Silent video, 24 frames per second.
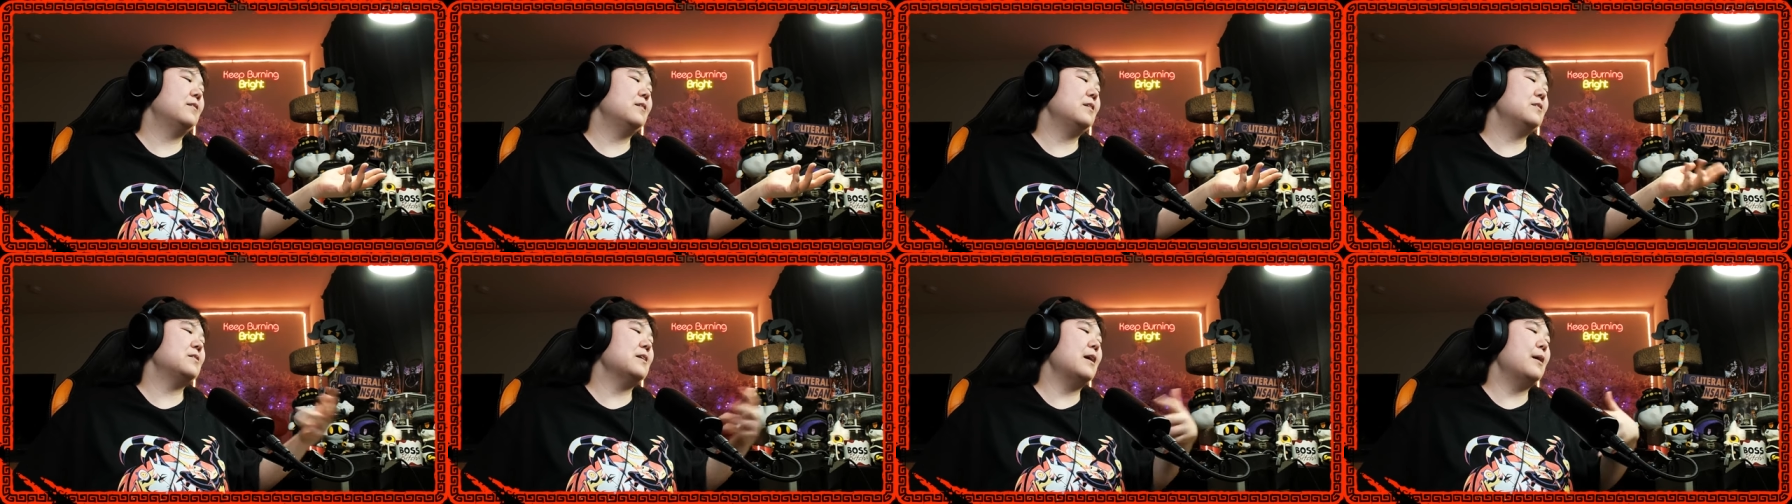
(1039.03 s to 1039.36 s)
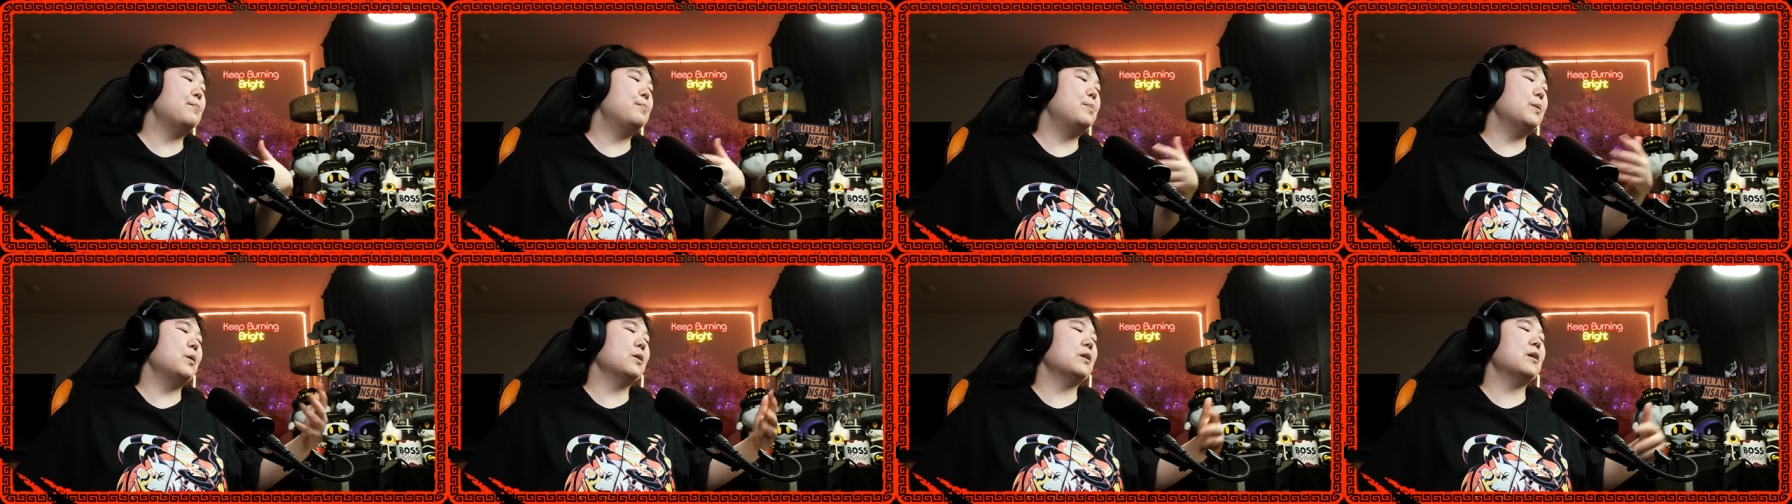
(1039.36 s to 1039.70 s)
it's
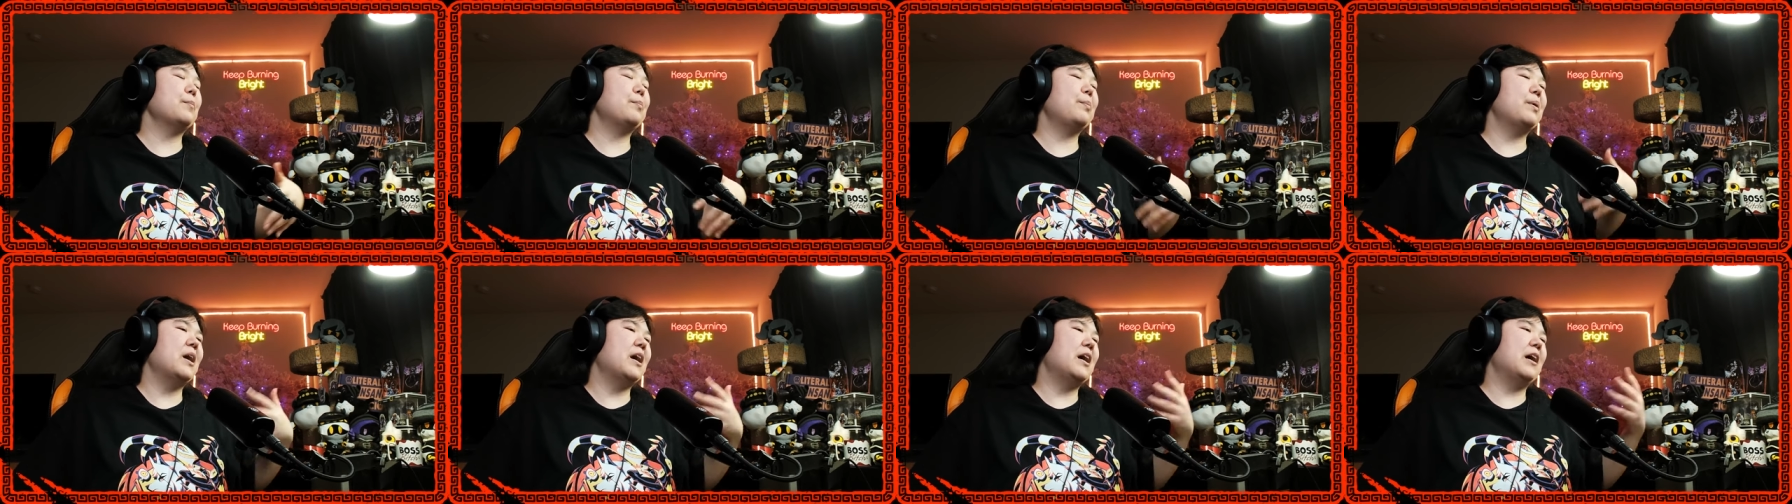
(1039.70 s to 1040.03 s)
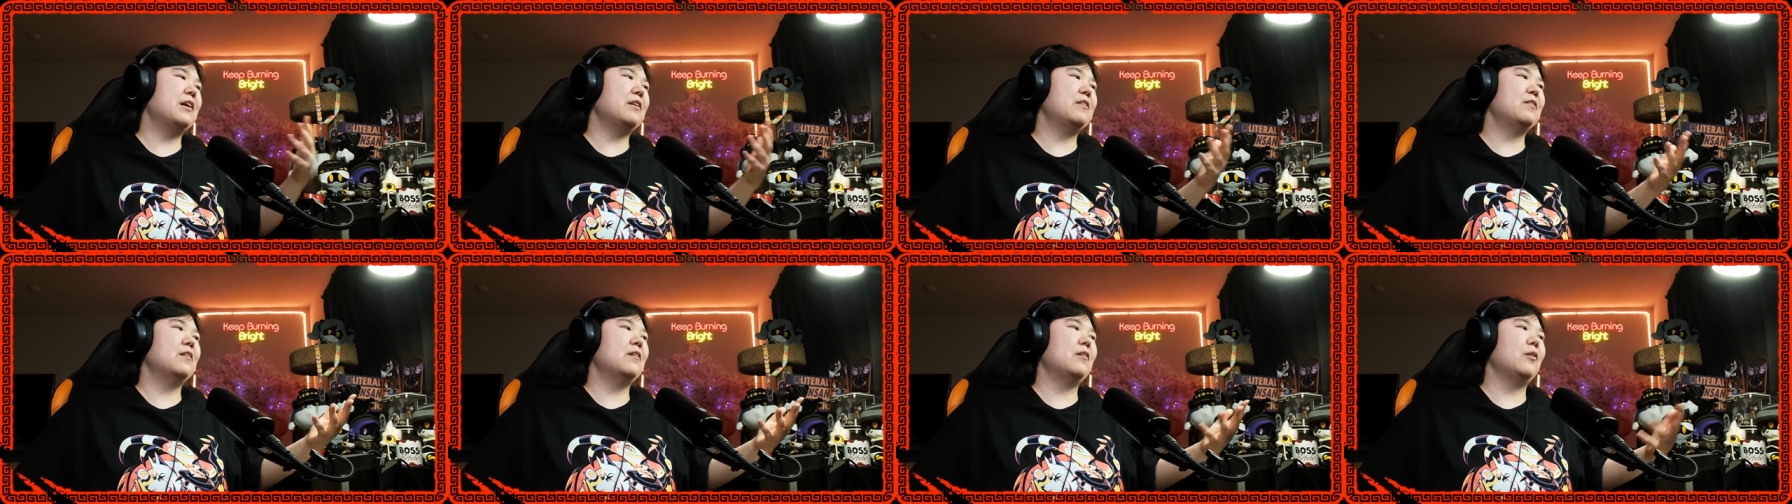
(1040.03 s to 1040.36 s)
not building
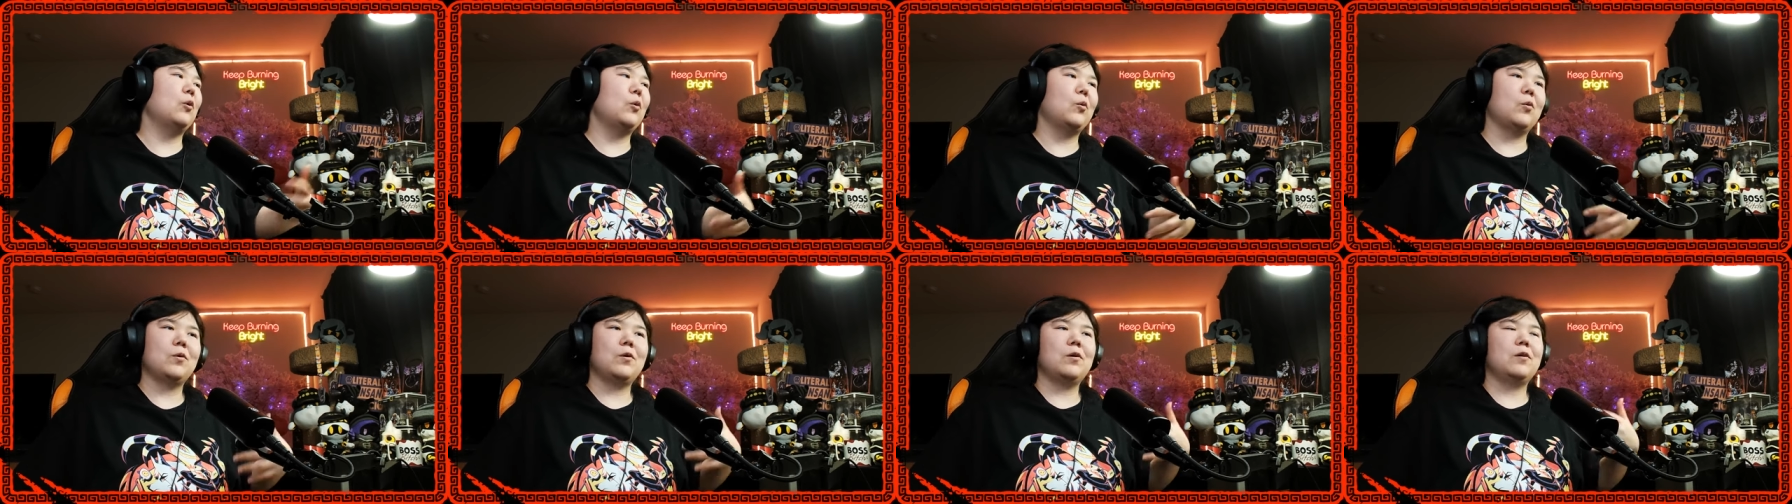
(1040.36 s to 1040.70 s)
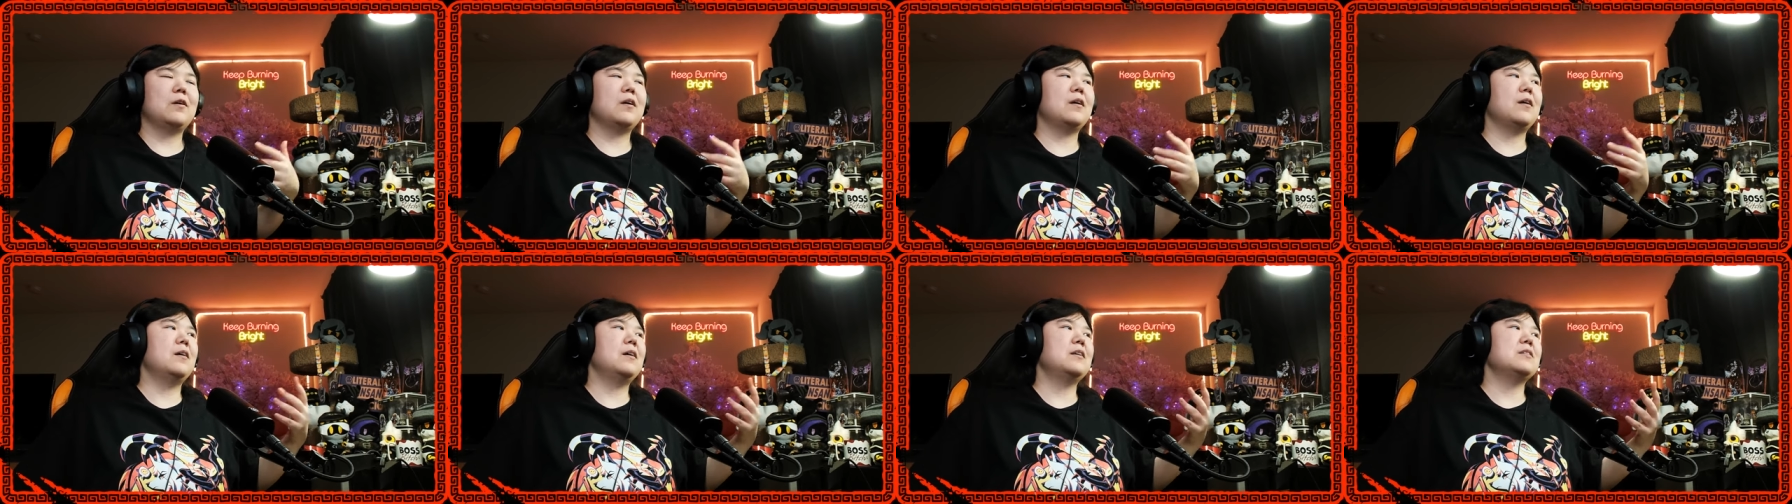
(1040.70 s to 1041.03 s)
upon the lore,
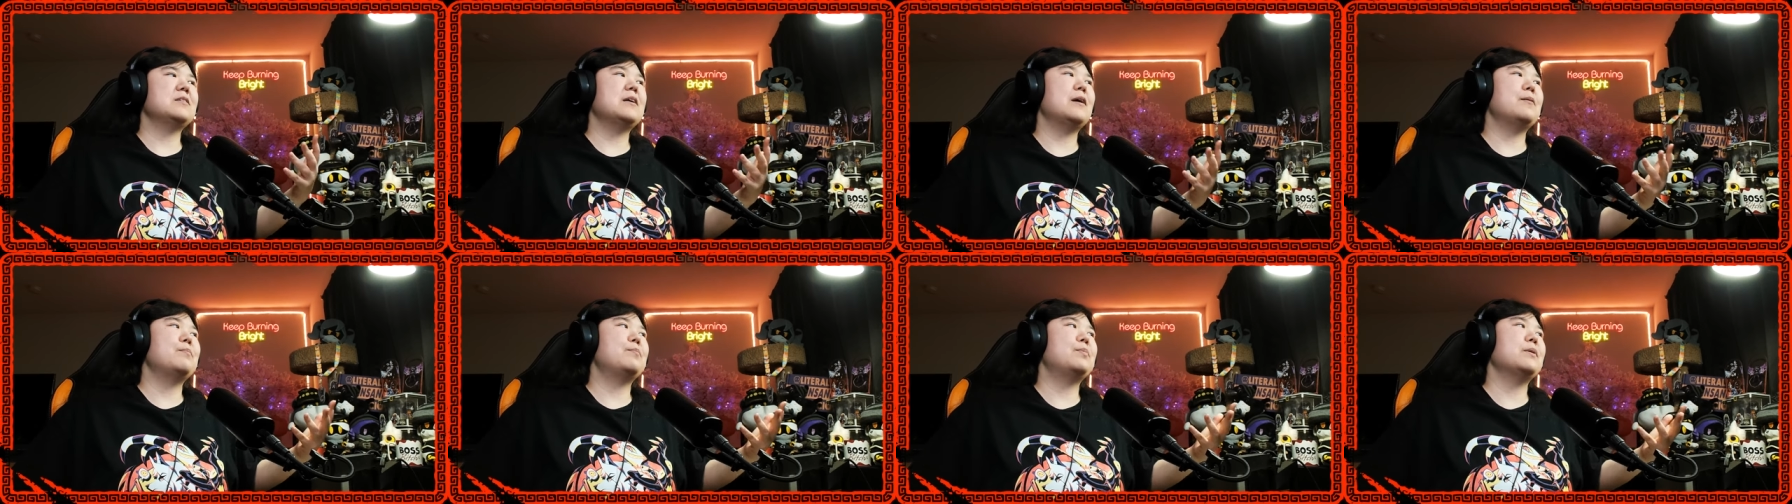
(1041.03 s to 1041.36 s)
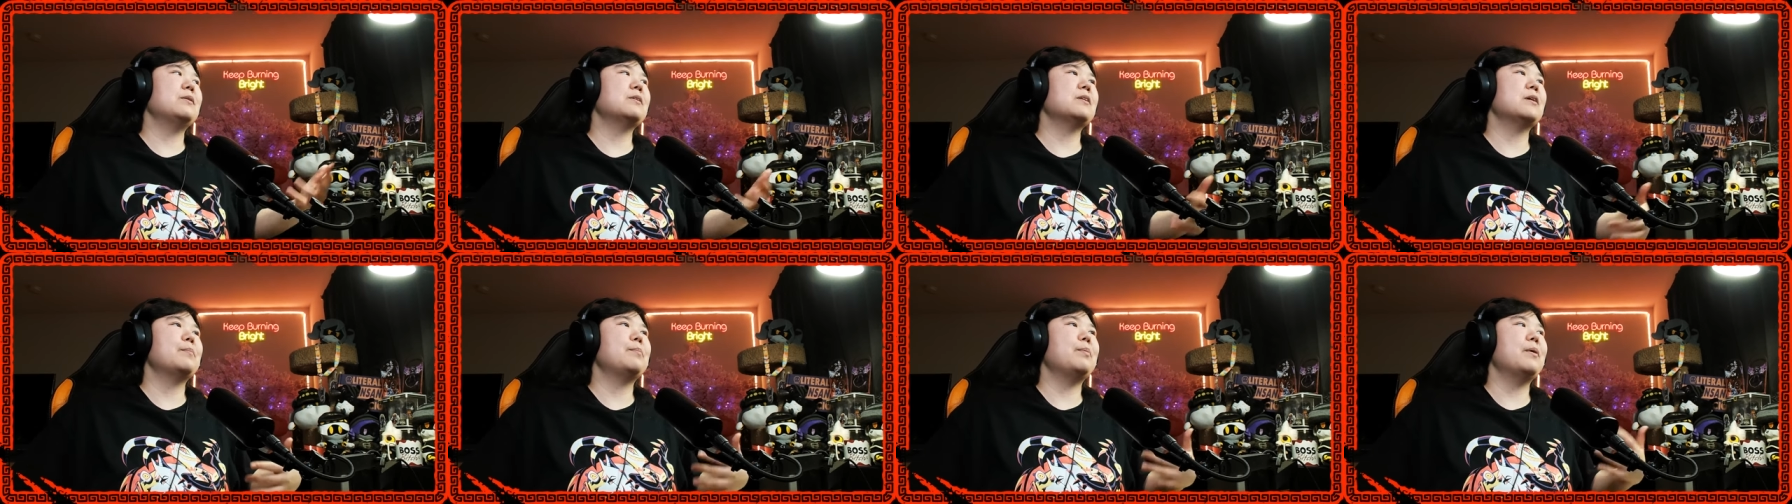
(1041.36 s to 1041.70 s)
and it's not
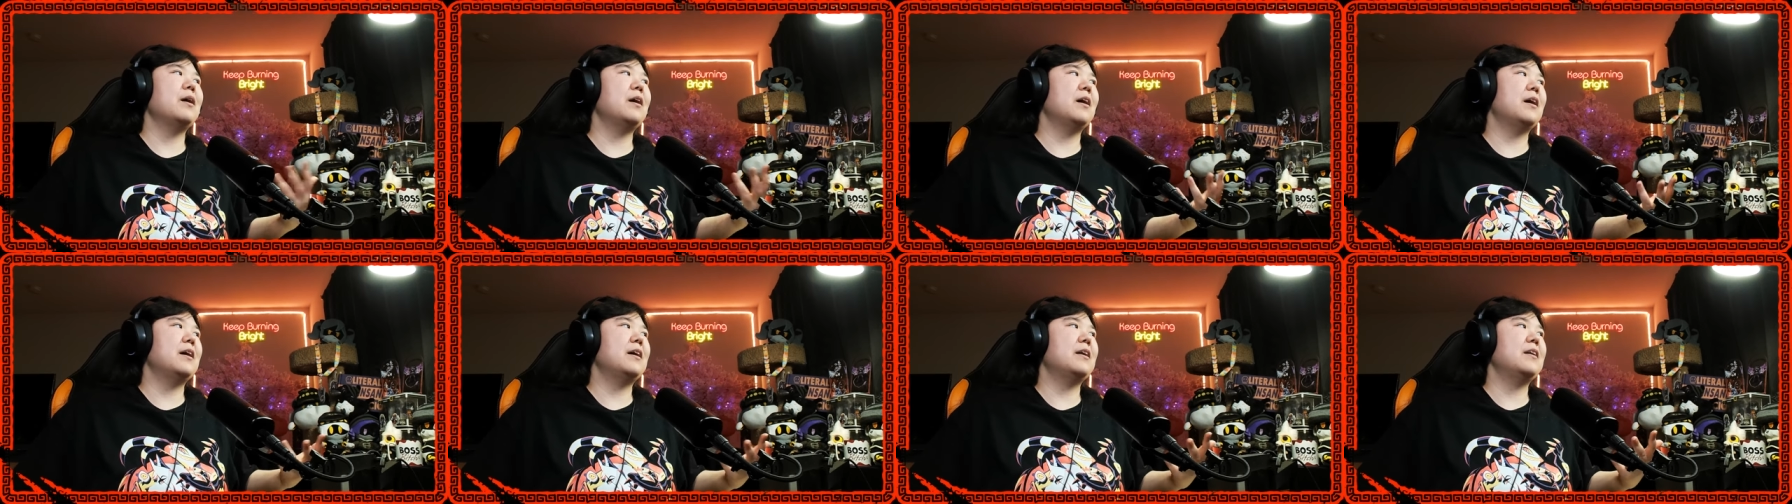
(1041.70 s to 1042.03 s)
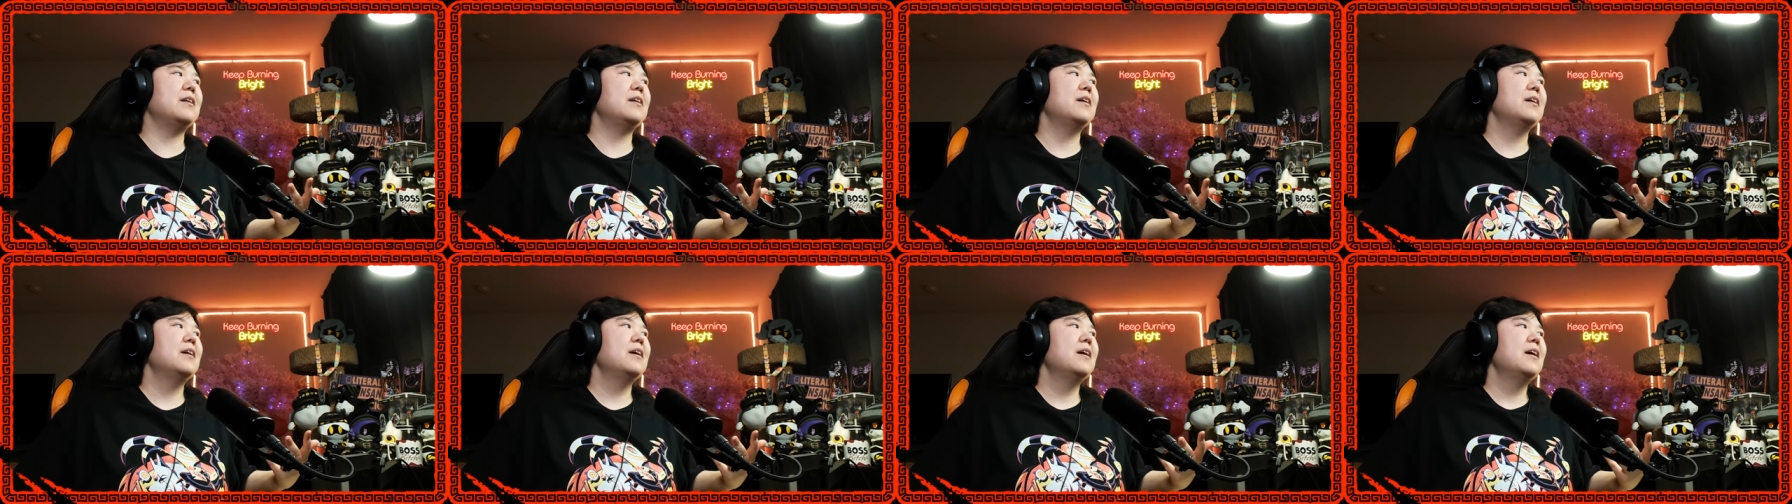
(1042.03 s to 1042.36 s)
building
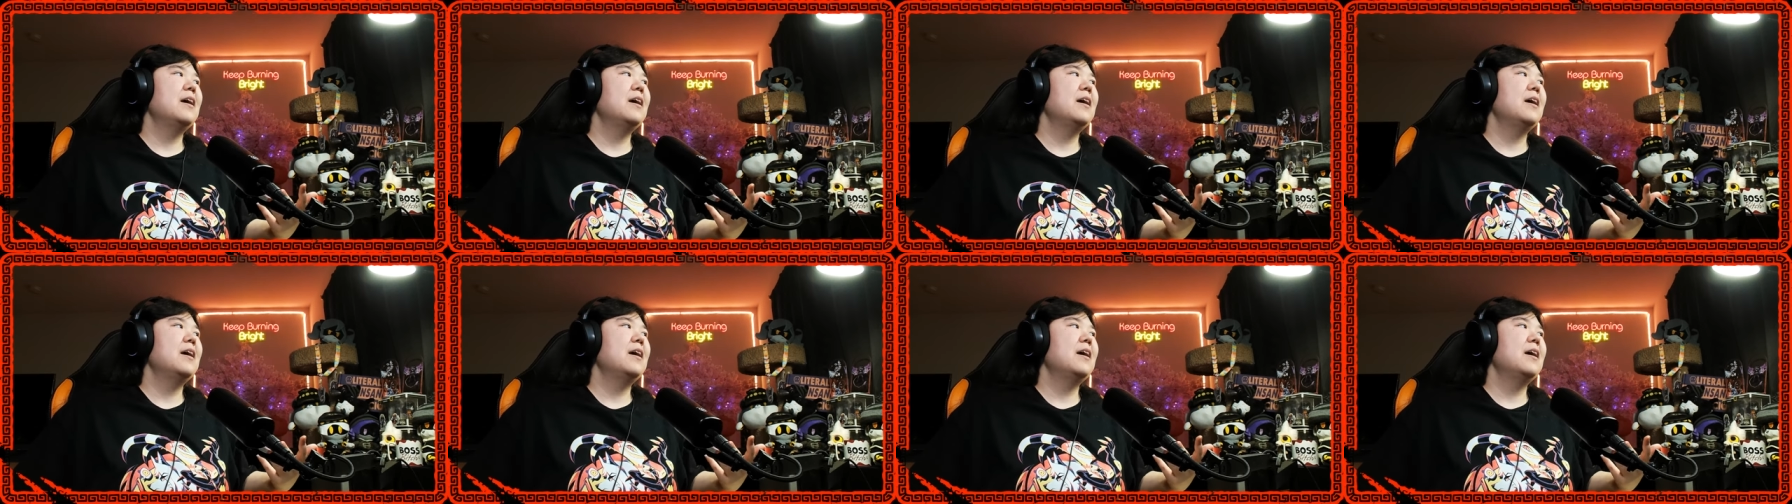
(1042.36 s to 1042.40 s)
upon,